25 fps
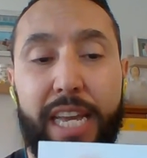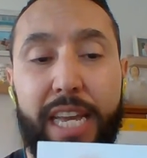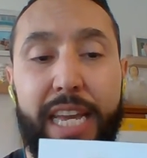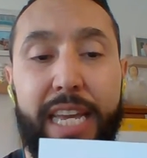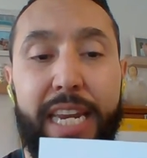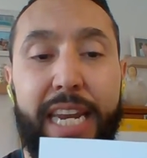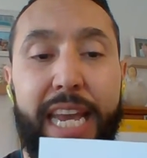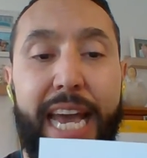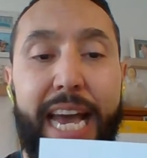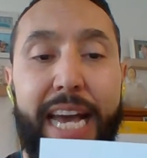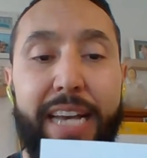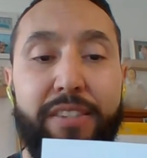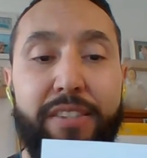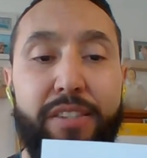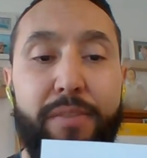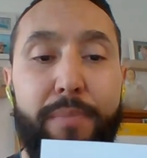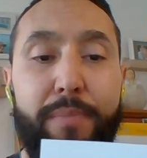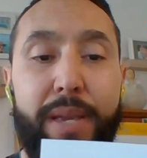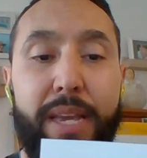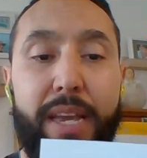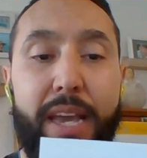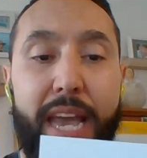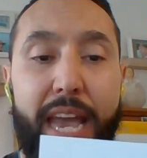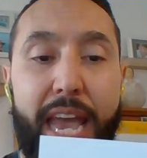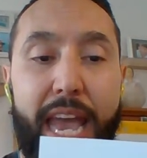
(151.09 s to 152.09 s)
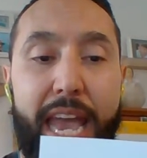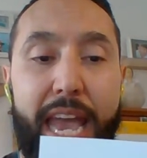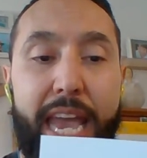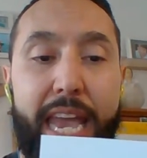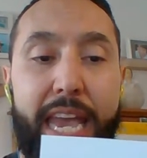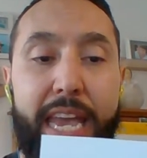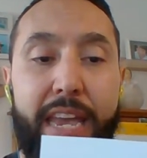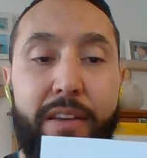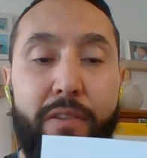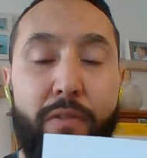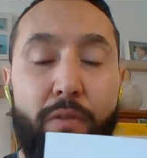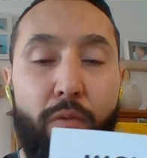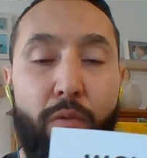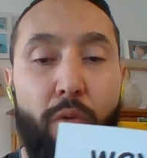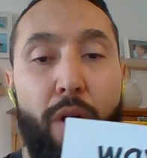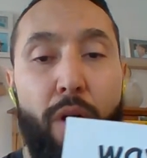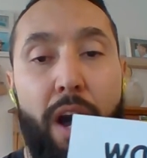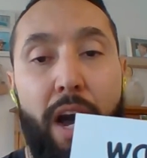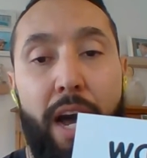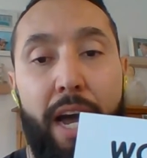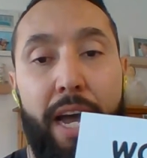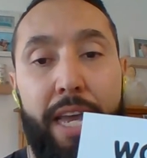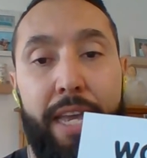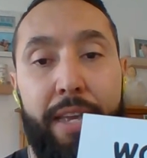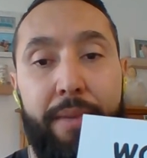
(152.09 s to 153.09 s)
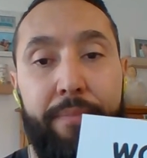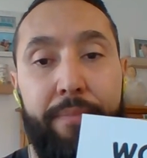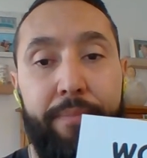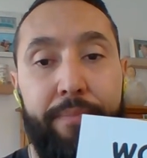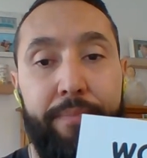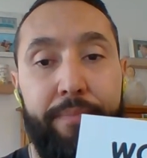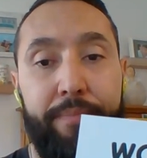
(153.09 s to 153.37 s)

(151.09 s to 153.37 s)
and it has to be an AY.